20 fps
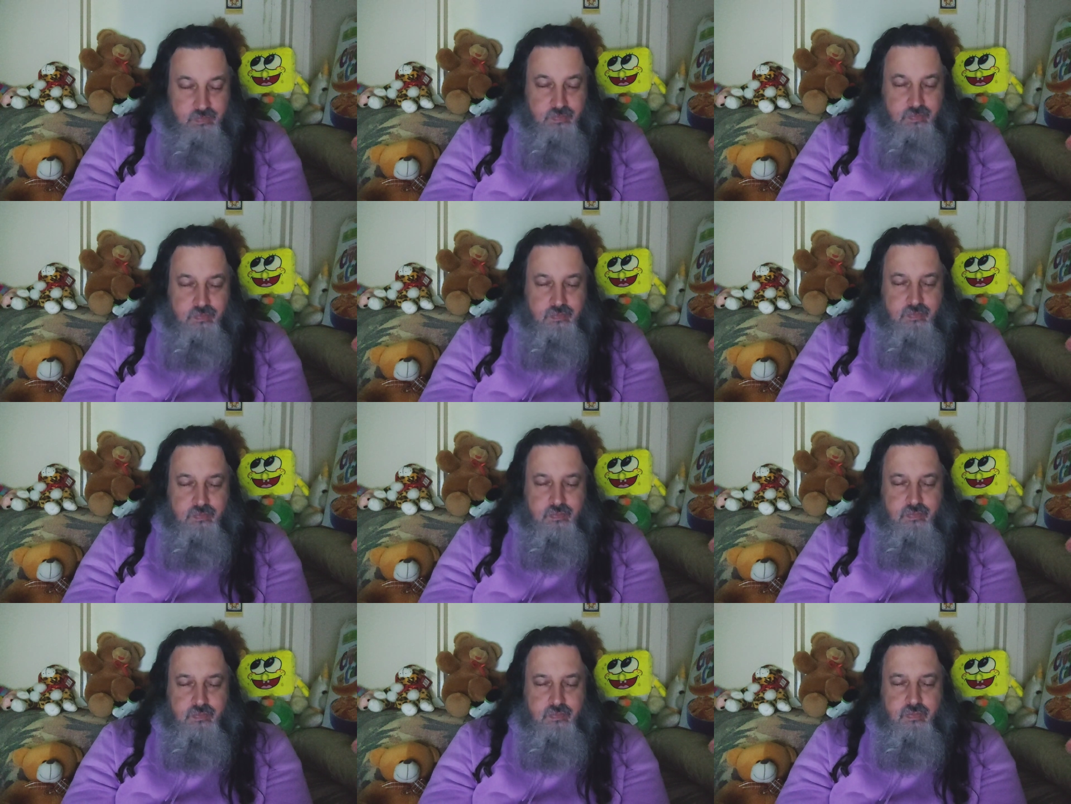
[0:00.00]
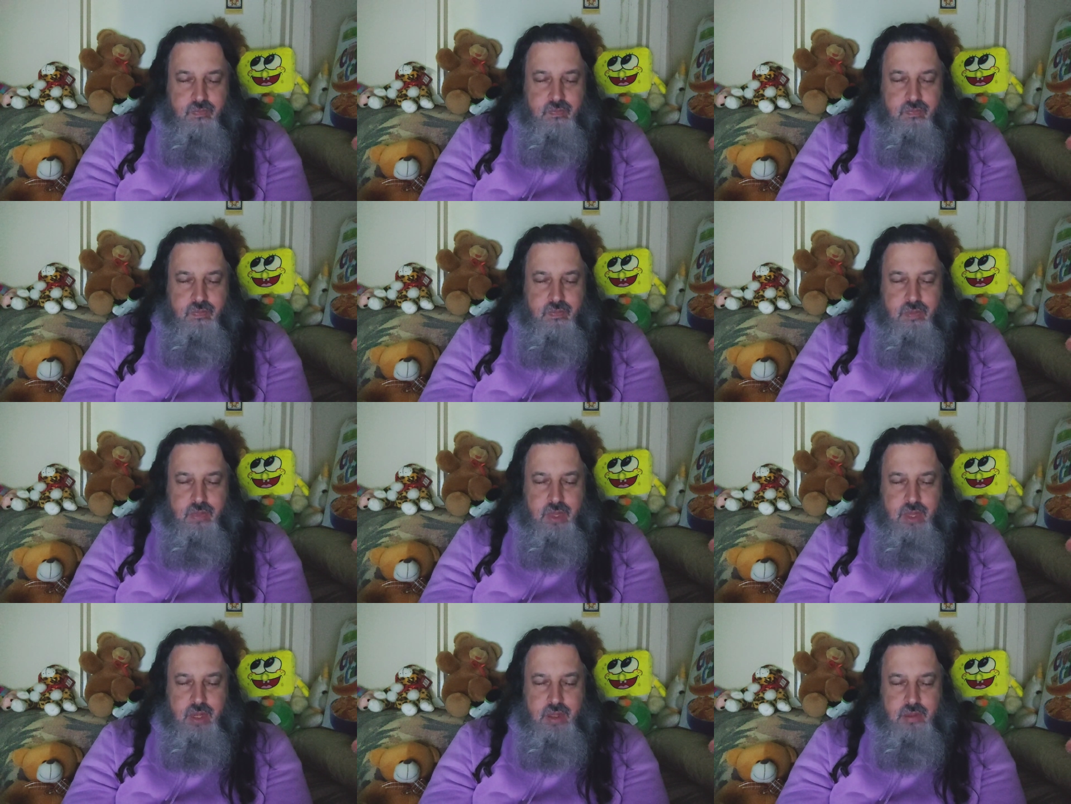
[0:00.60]

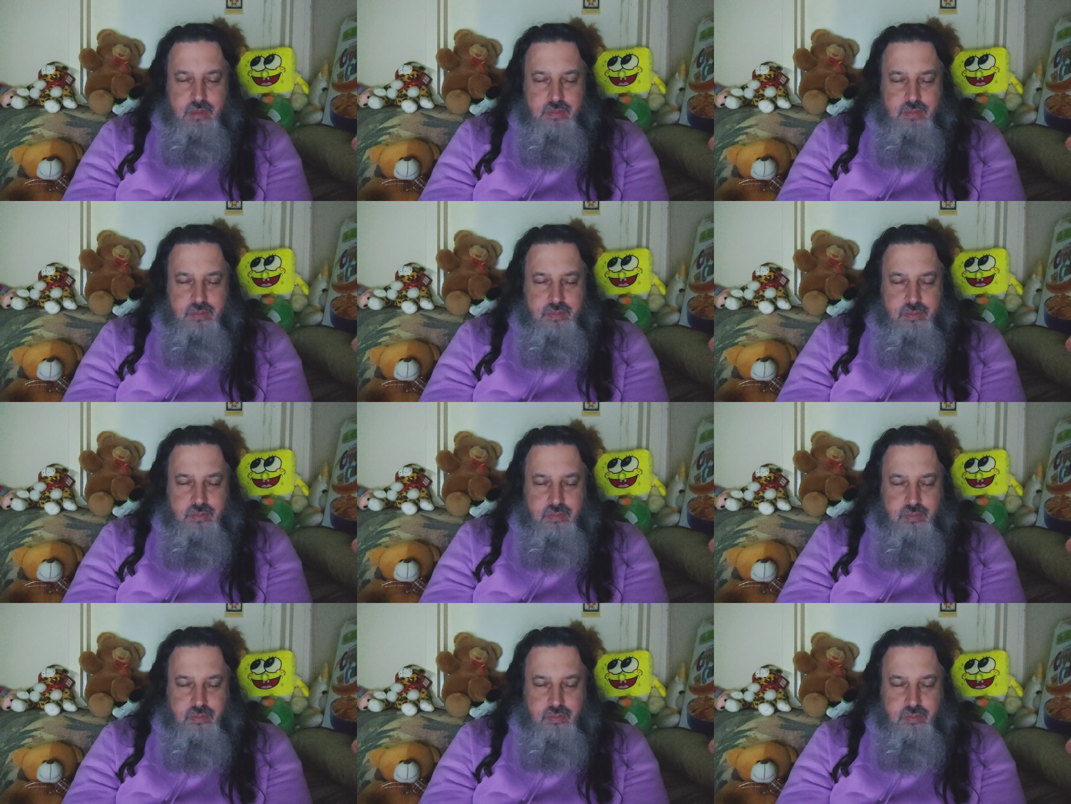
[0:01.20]
No one is speaking in this clip.